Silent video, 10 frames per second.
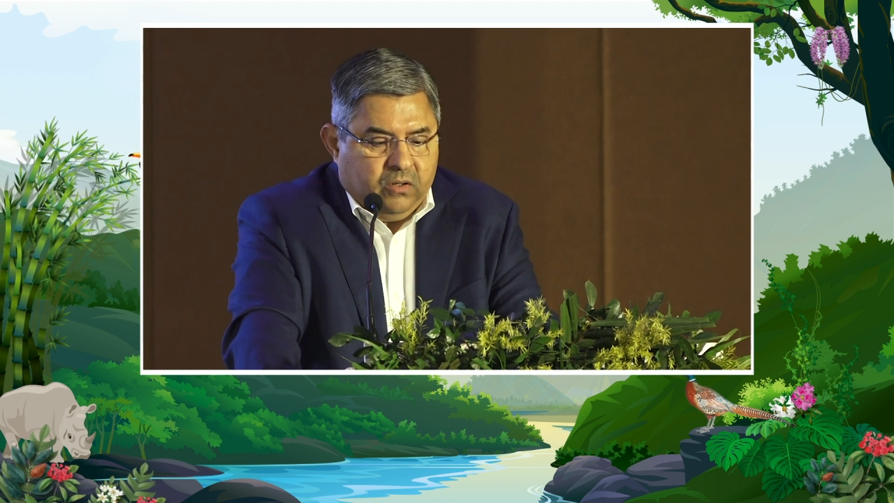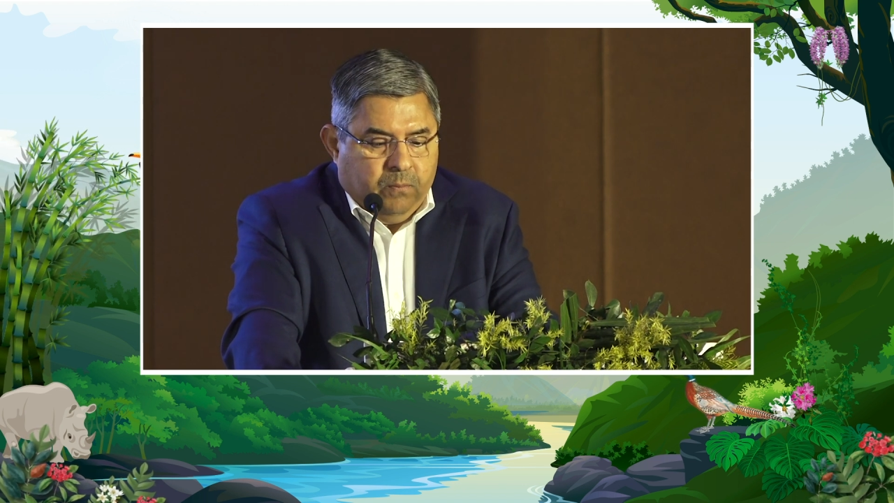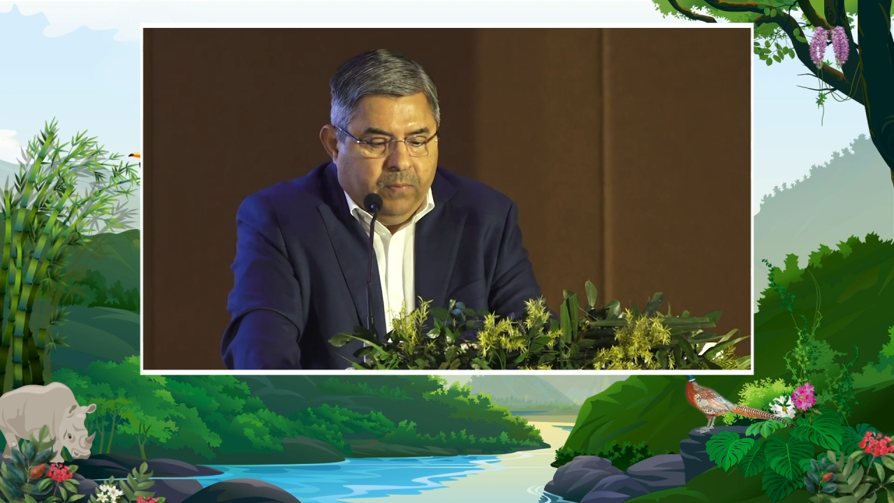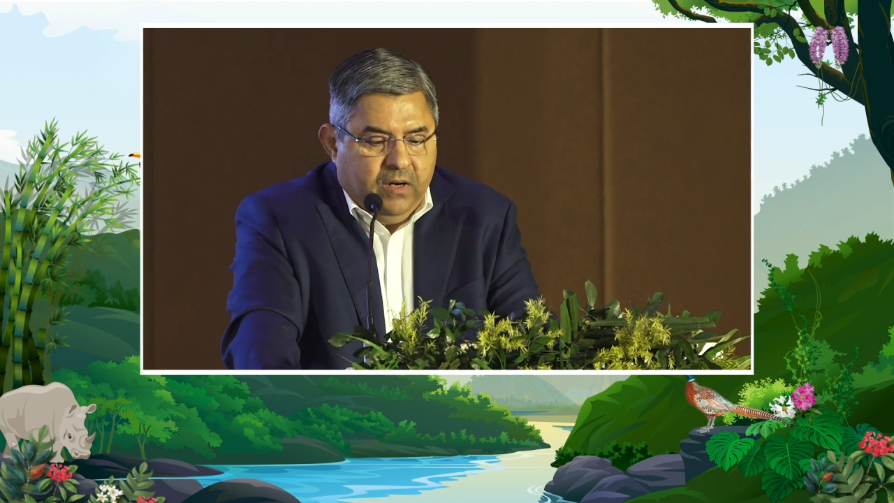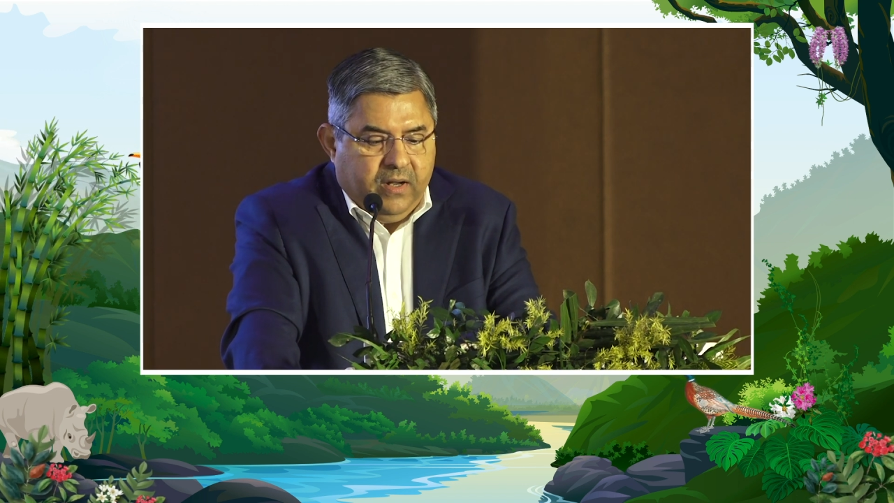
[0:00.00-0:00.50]
to
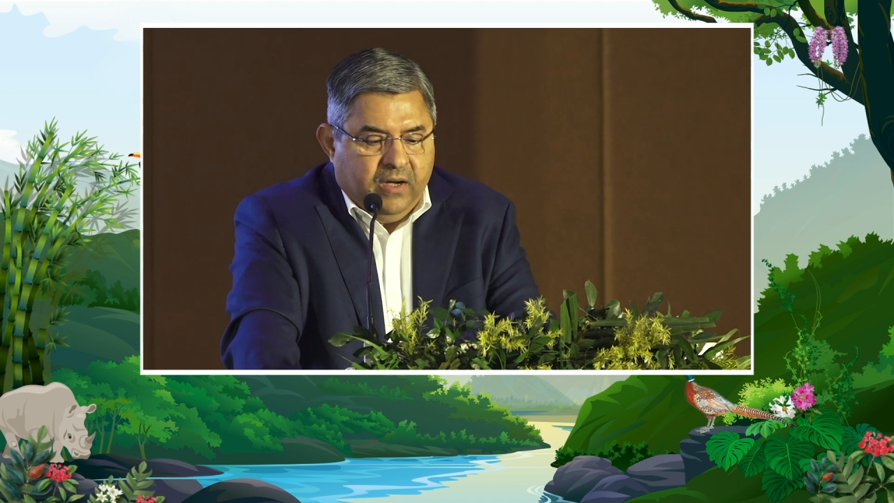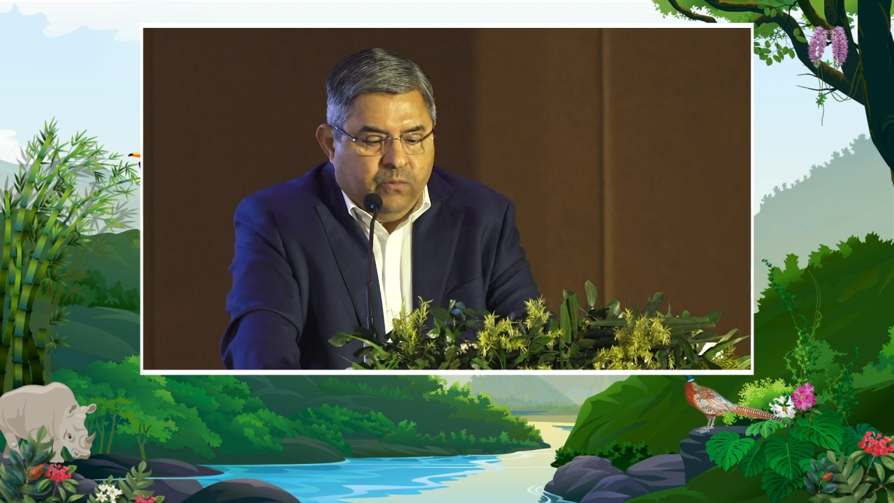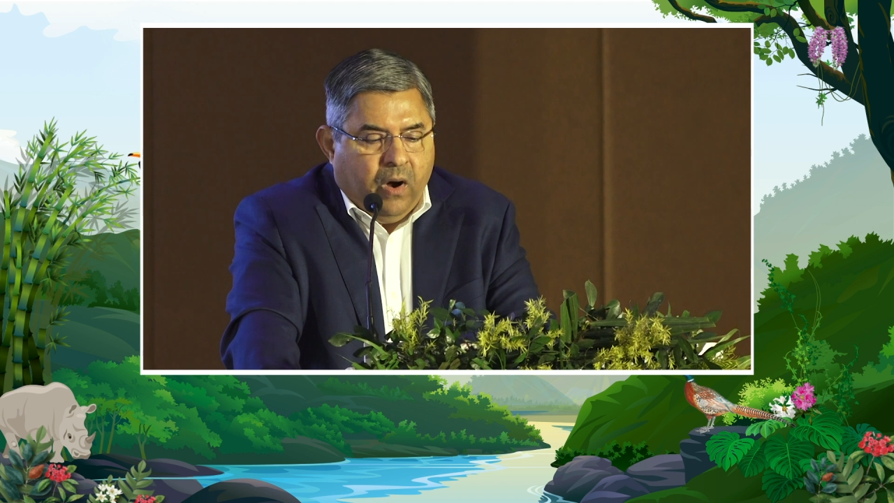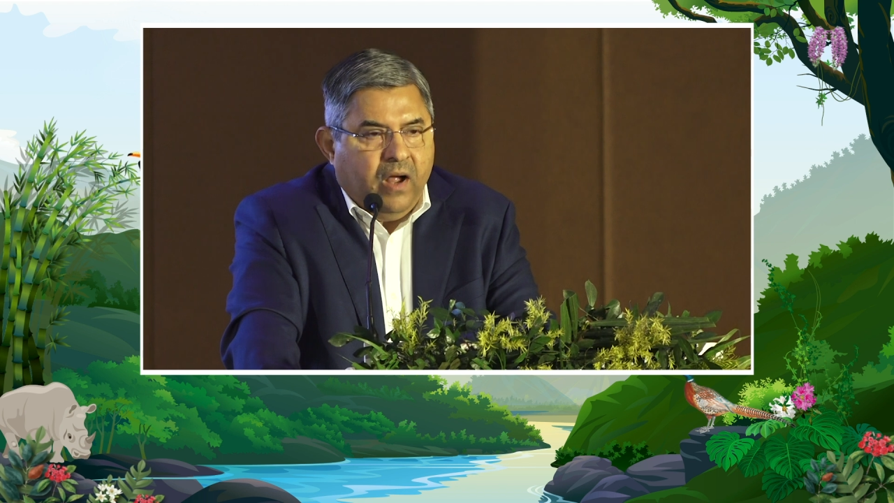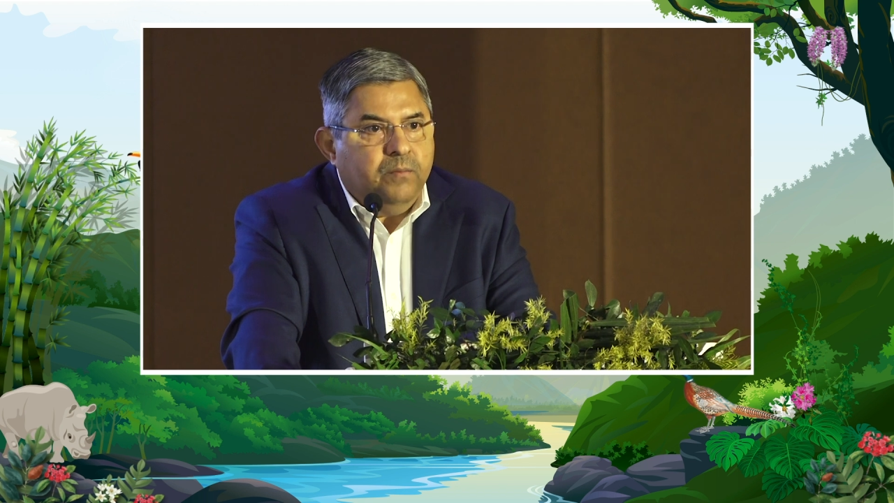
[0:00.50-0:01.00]
build
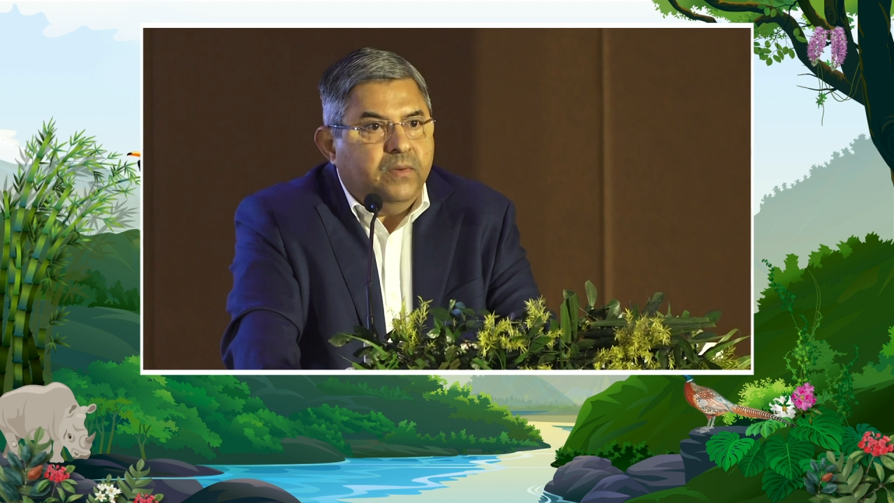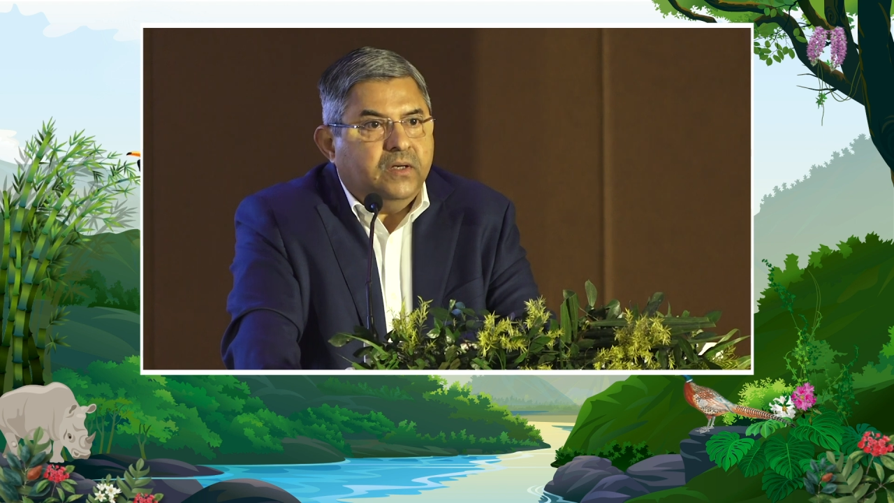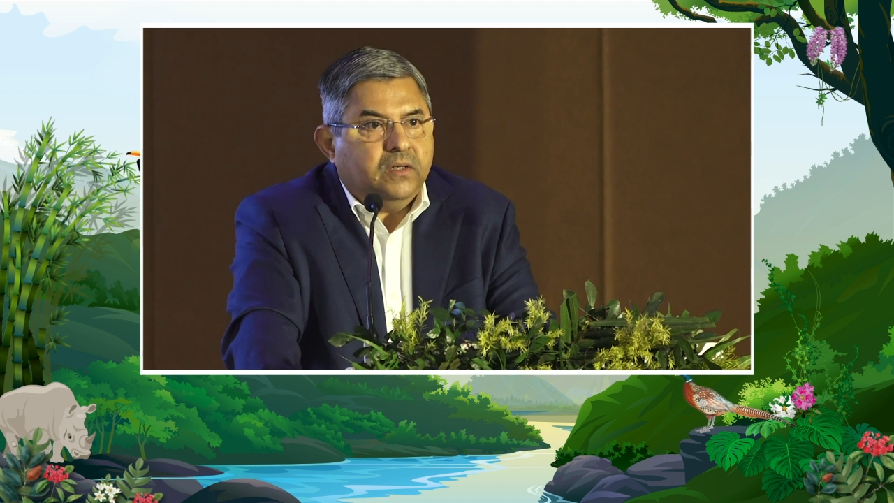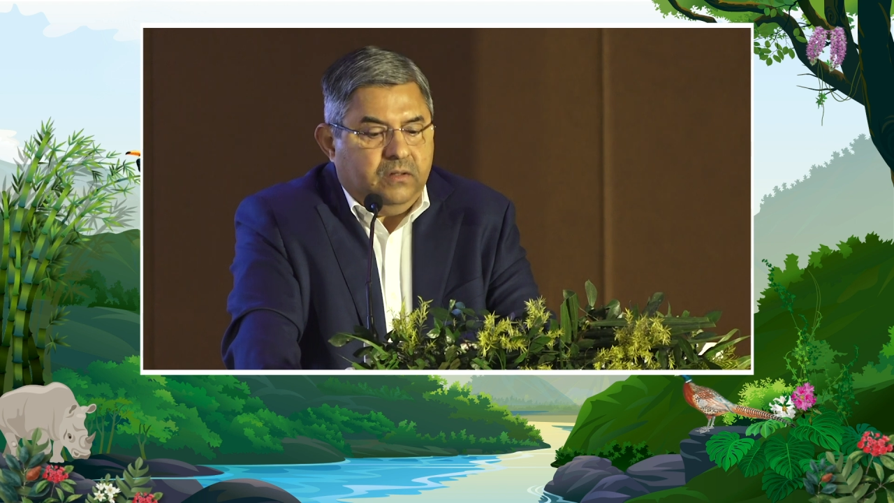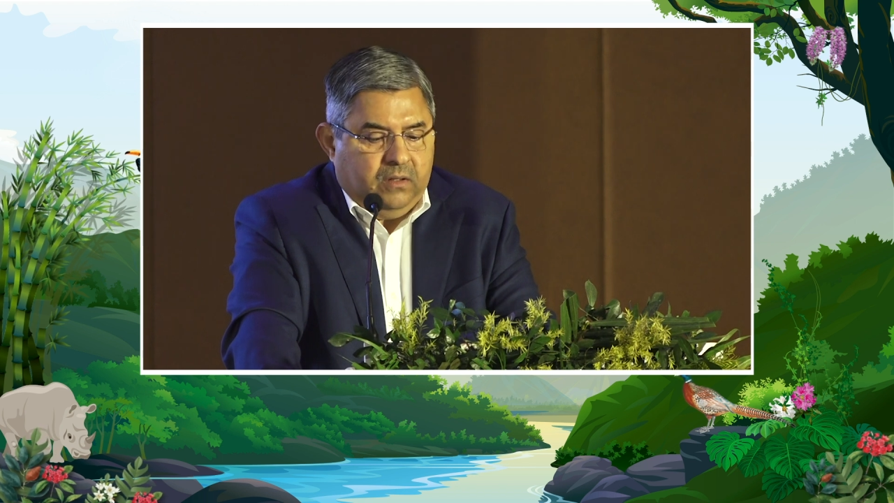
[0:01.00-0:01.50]

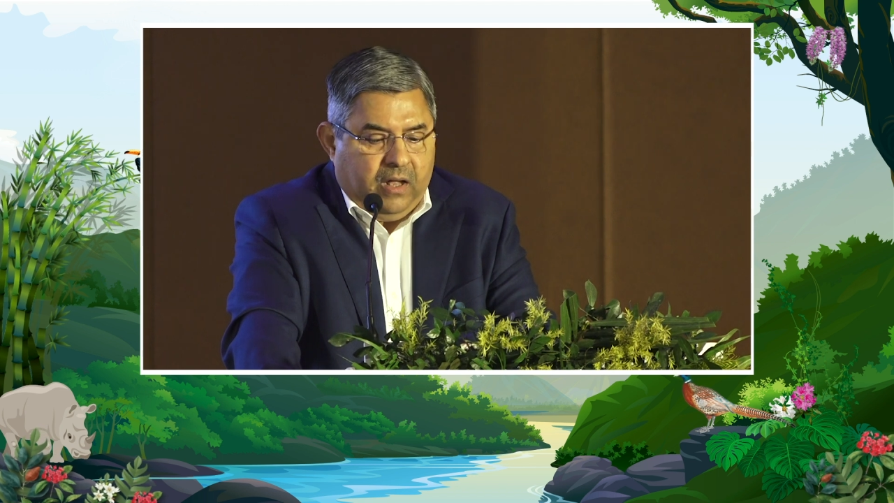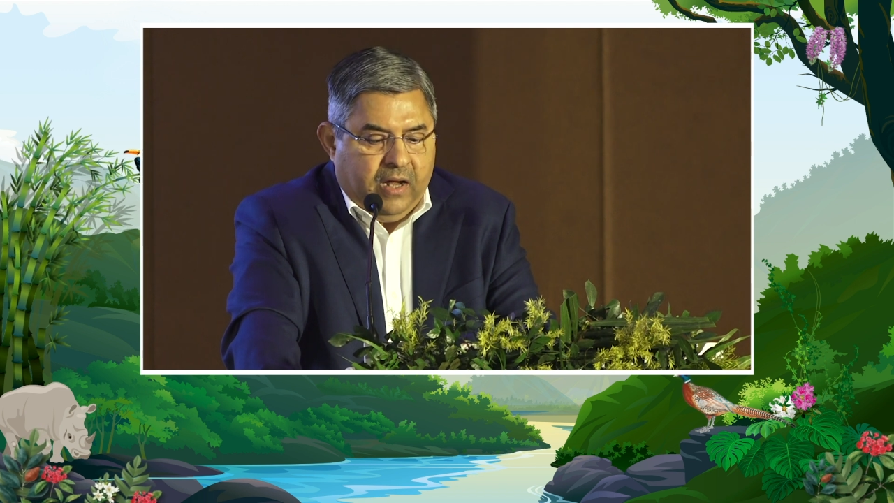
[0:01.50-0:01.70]
environmental